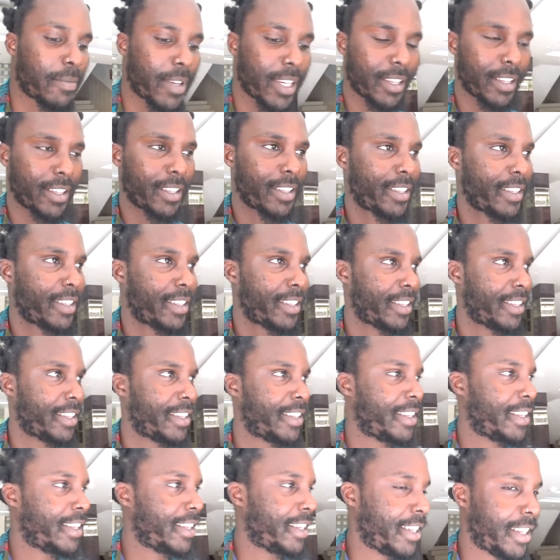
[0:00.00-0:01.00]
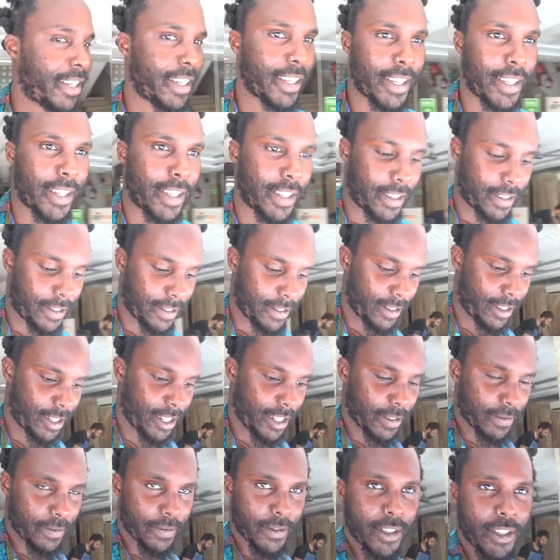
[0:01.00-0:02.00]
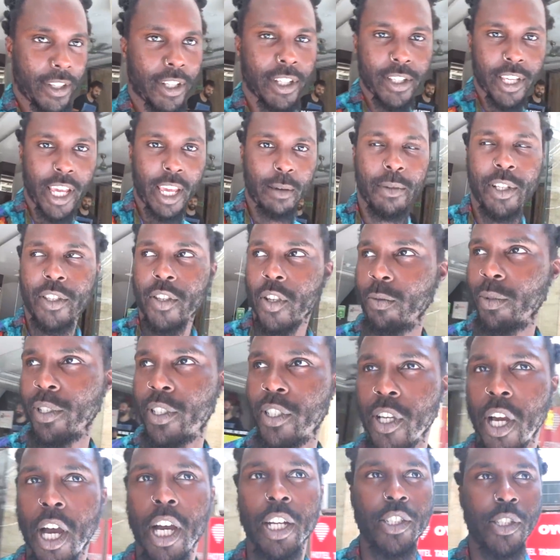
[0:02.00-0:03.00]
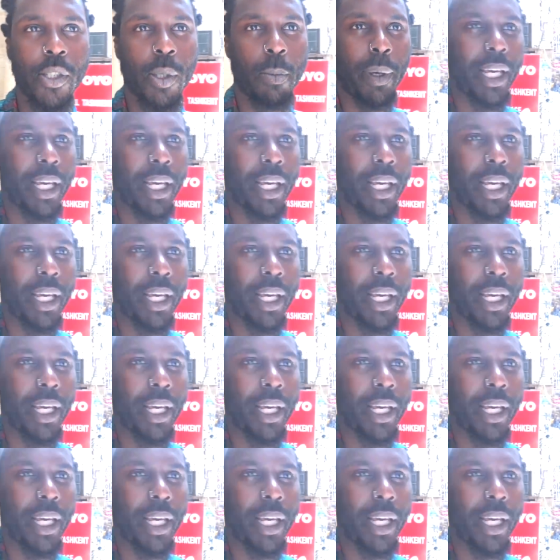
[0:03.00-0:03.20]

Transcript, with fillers: me. All right. Take me to a massage. So